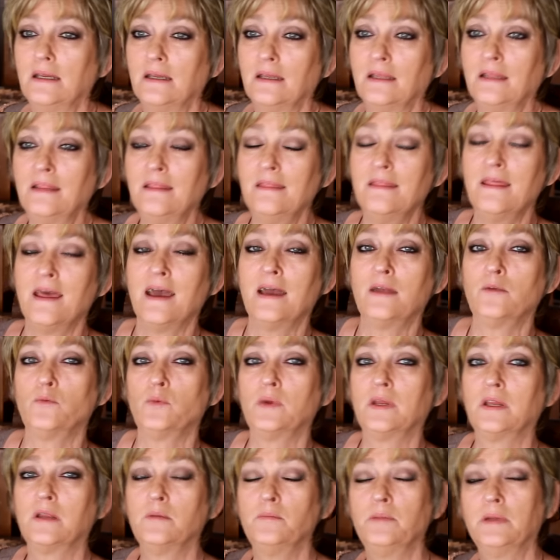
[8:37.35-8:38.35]
In that,
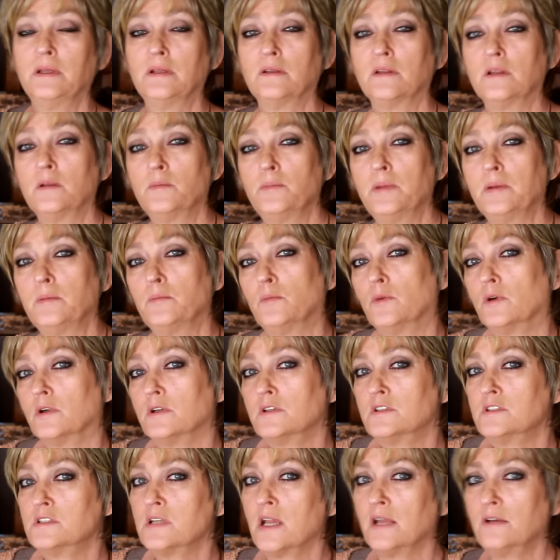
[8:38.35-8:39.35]
we can be a little bit
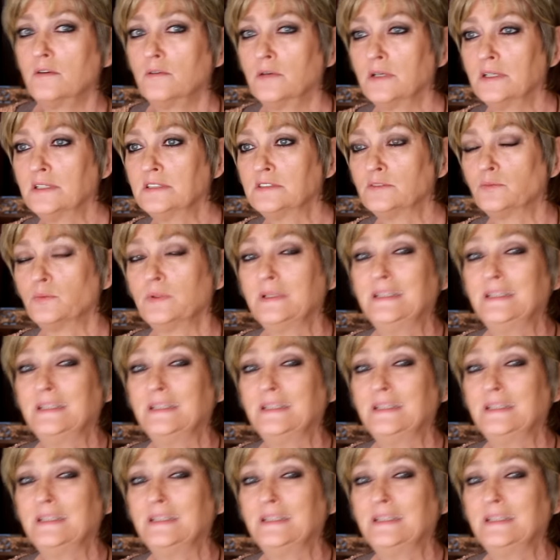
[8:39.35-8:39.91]
more generous.